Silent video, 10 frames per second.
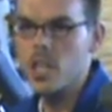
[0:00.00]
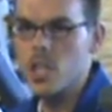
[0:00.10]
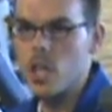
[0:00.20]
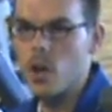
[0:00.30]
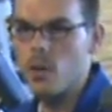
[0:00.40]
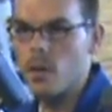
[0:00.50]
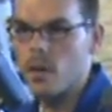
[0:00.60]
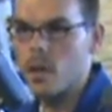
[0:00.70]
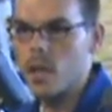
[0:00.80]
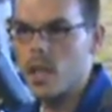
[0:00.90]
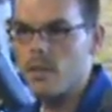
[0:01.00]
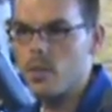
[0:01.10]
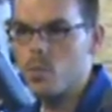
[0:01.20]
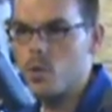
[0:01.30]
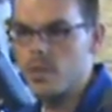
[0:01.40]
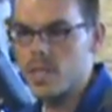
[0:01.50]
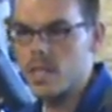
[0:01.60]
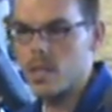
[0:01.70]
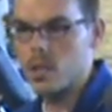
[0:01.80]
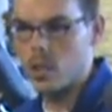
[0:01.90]
So if you move the
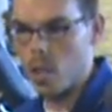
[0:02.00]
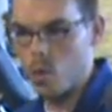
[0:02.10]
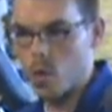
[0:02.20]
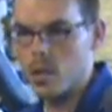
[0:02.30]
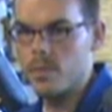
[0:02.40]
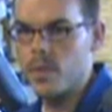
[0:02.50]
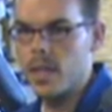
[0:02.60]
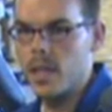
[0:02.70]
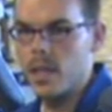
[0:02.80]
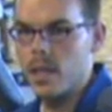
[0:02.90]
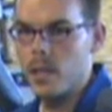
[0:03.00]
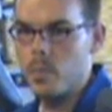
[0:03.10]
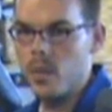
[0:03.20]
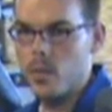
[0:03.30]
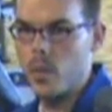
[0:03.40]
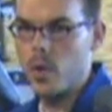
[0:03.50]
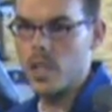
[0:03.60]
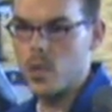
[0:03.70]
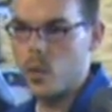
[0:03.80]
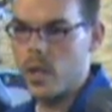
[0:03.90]
seat lower, the pivot
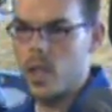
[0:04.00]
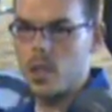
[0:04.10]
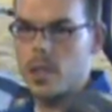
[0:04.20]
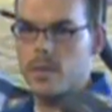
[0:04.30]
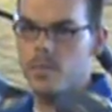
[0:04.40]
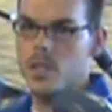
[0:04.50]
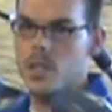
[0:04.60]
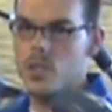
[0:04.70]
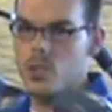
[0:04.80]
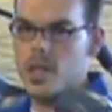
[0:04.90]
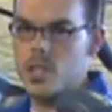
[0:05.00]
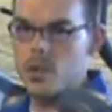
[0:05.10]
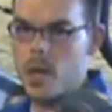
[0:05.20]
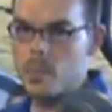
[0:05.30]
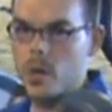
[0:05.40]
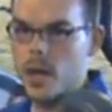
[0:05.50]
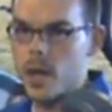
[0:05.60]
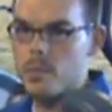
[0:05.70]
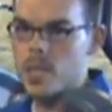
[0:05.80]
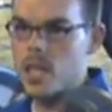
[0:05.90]
point will stress your upper
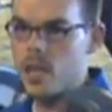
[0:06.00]
abs.